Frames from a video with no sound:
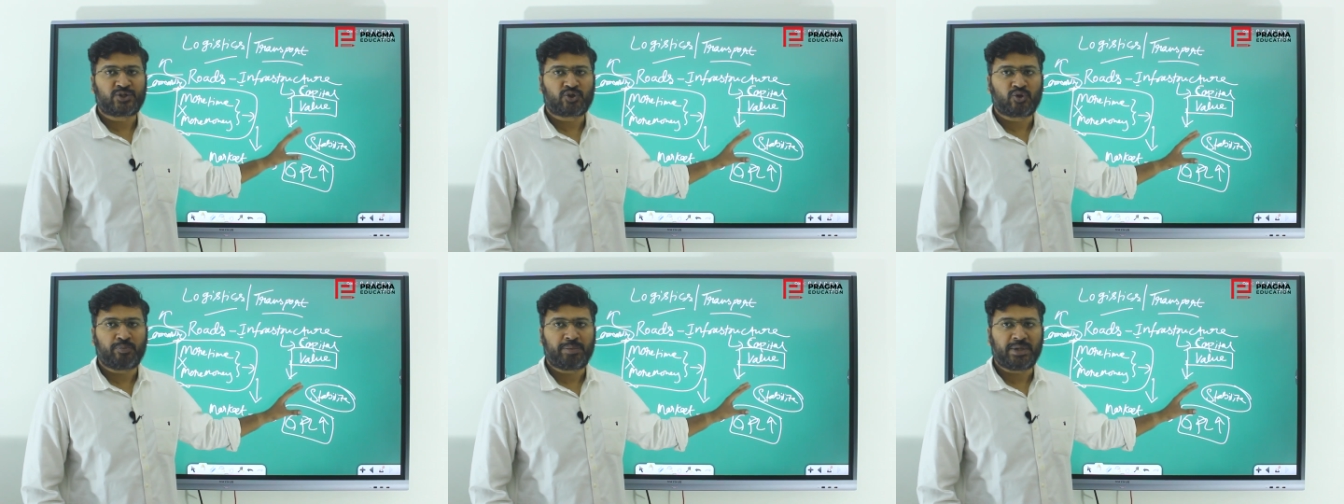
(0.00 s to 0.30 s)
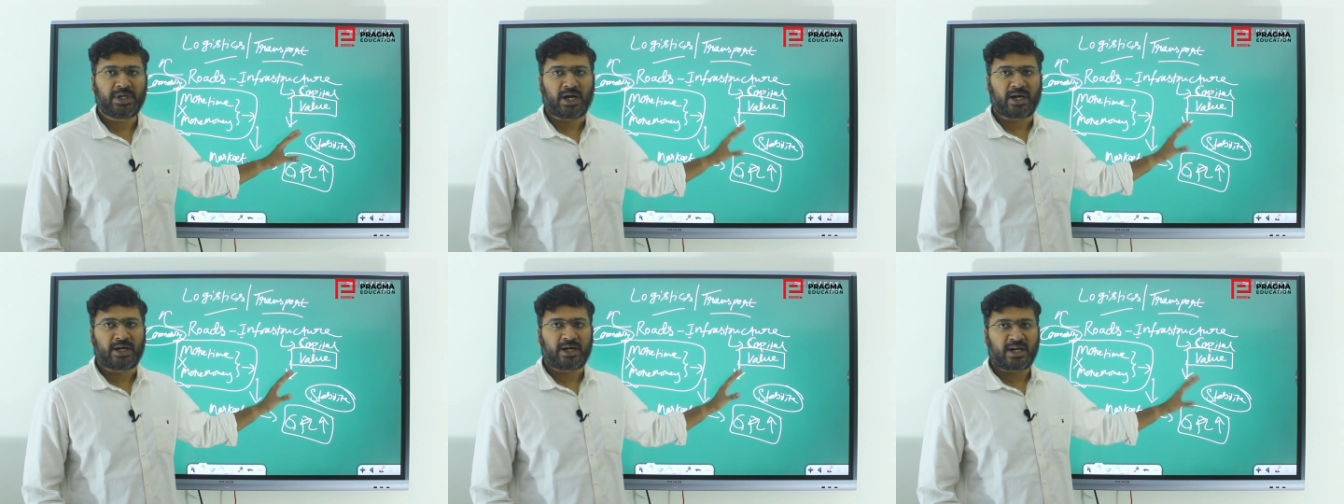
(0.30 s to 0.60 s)
to
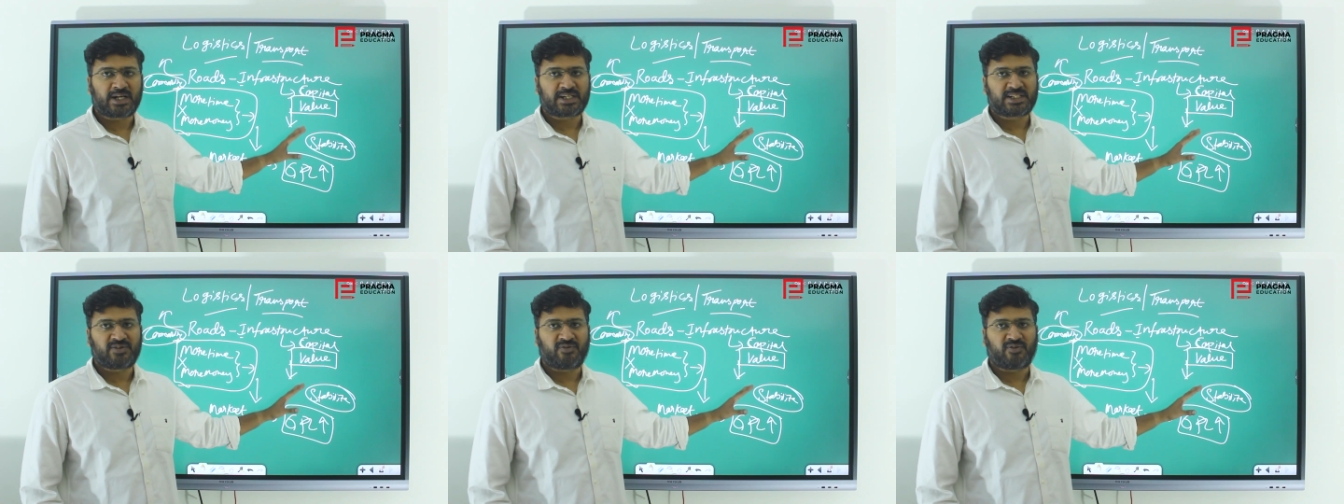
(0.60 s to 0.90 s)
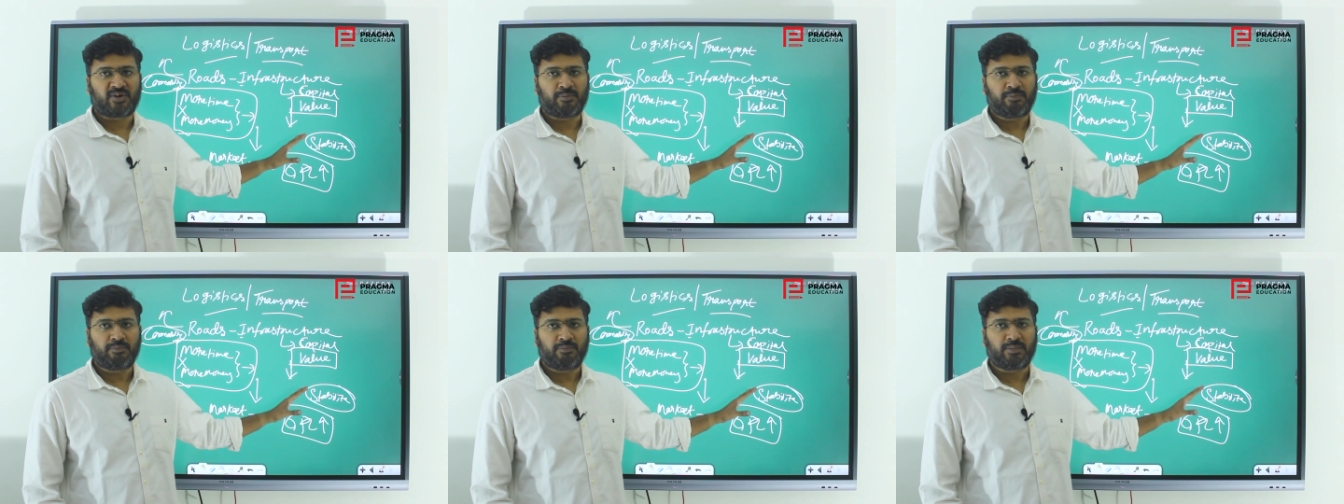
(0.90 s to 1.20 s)
be addressed
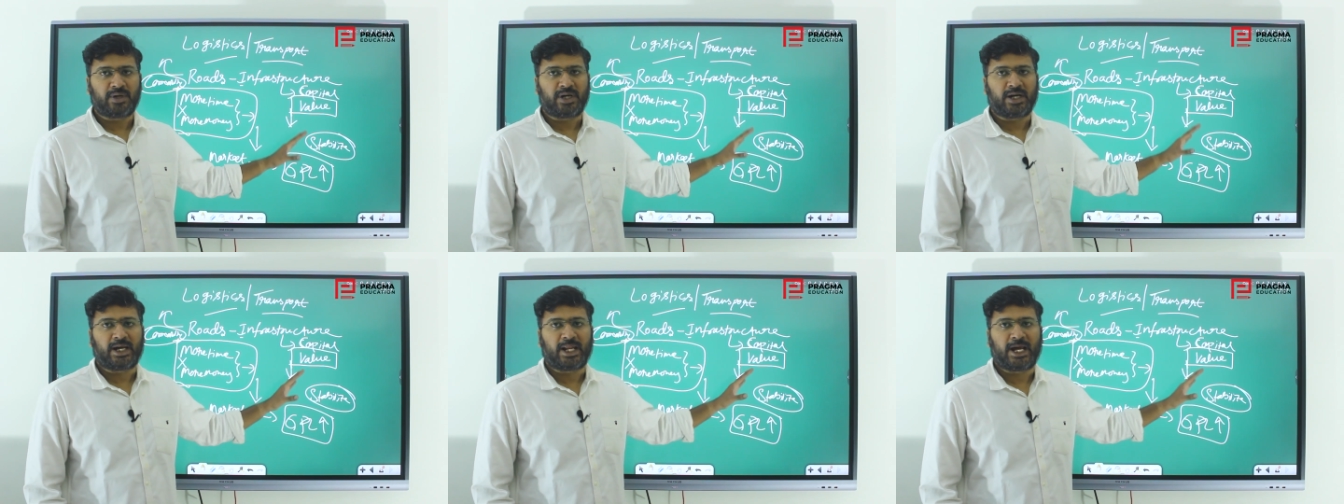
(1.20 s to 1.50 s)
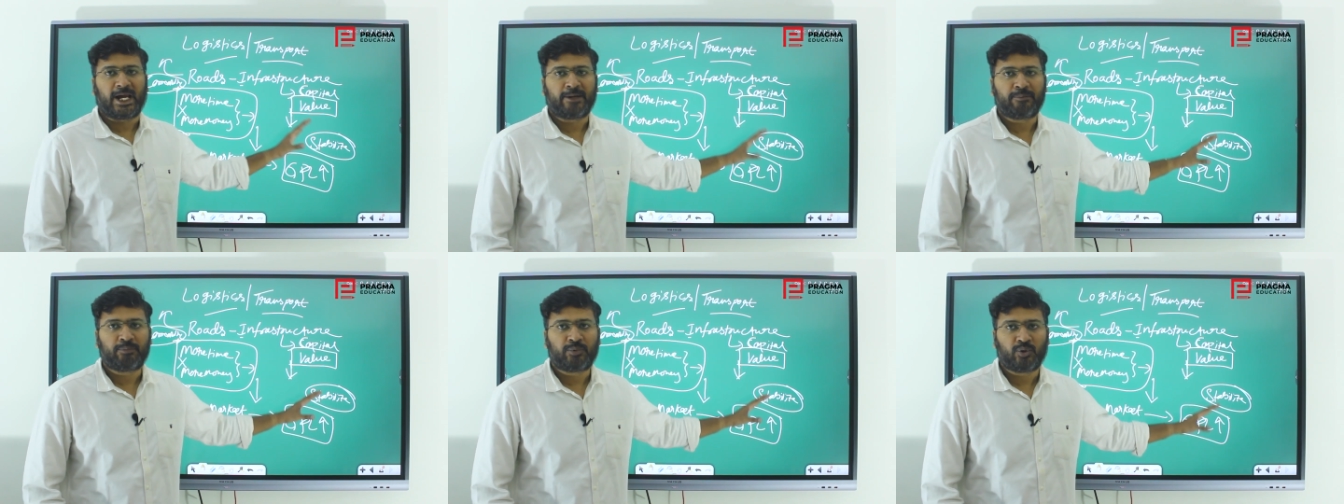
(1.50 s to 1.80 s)
from
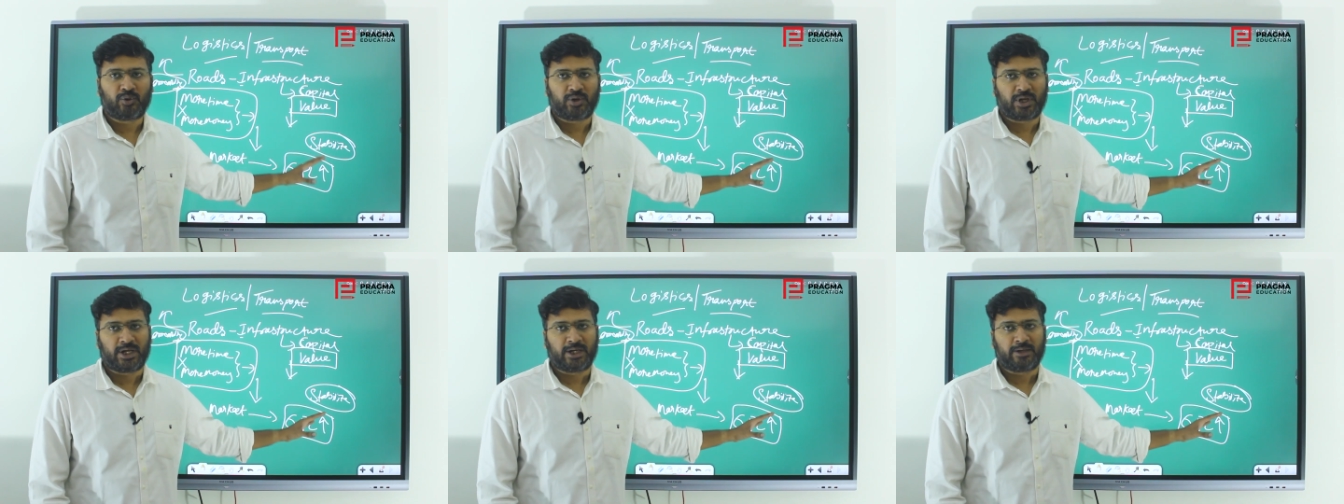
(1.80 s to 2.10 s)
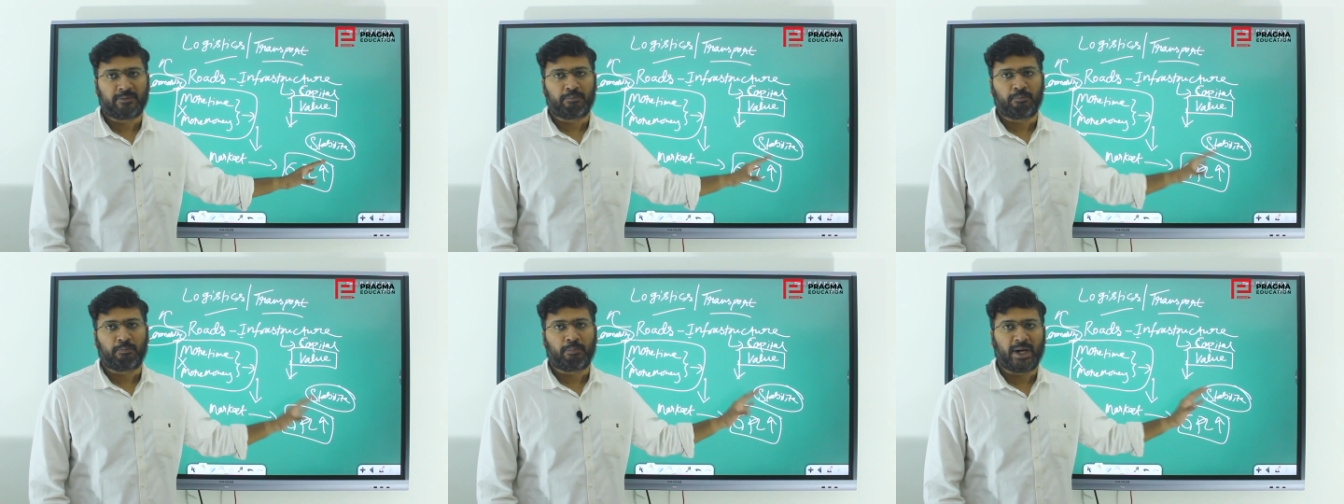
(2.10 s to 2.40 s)
time to
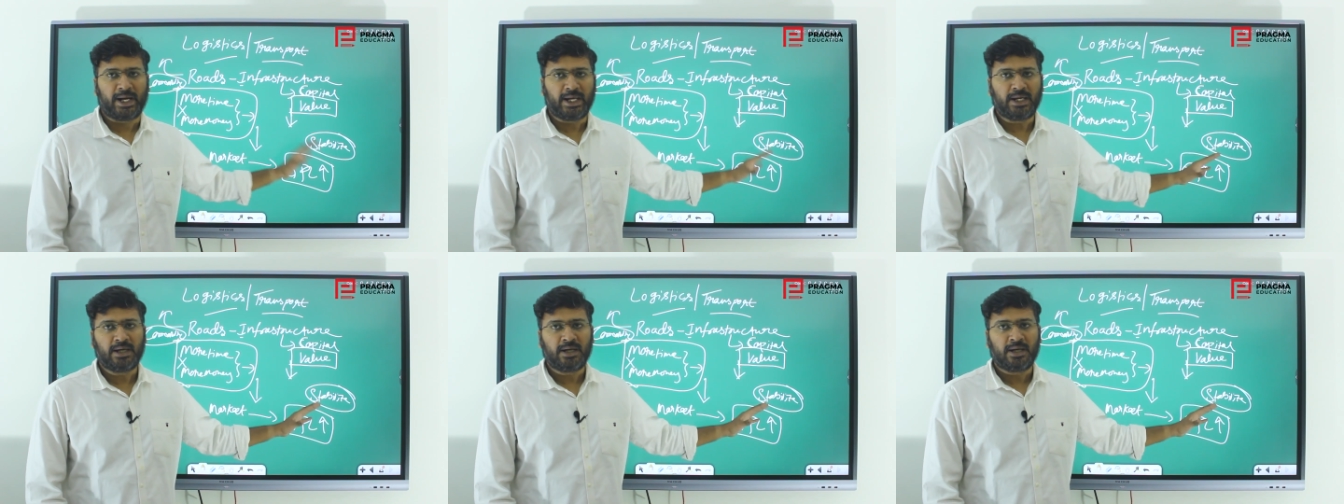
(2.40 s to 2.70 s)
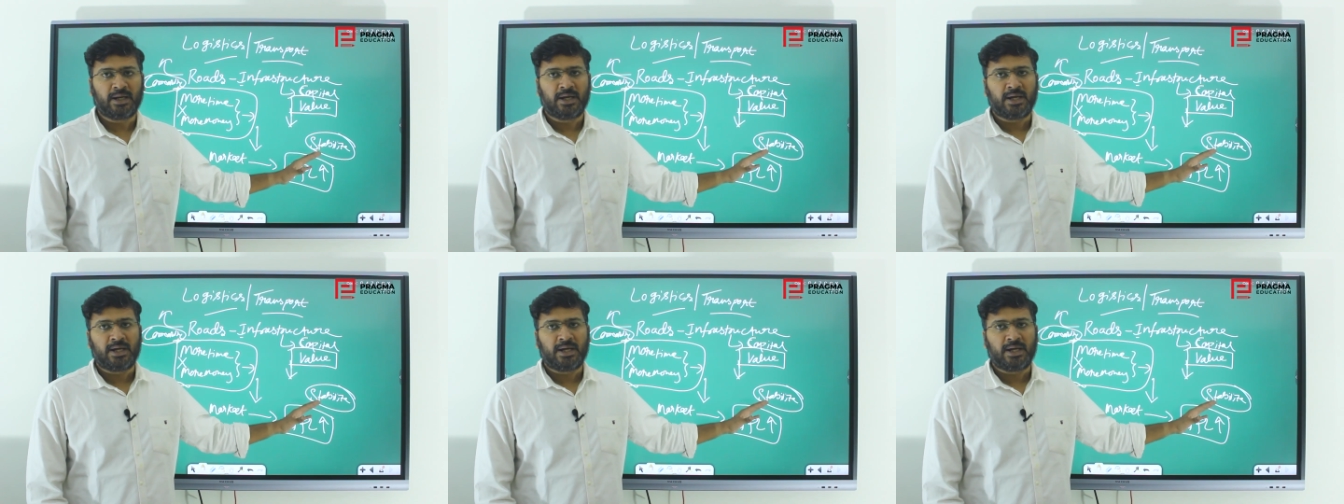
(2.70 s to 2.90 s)
time by